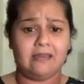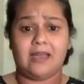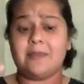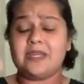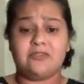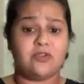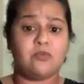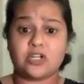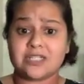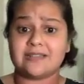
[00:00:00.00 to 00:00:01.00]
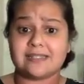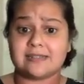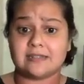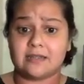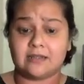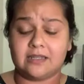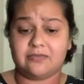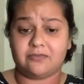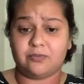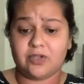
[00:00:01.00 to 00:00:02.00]
if you're watching this, if
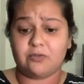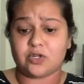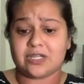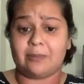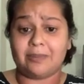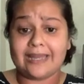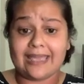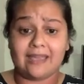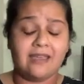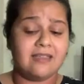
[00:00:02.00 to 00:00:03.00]
you're watching a play,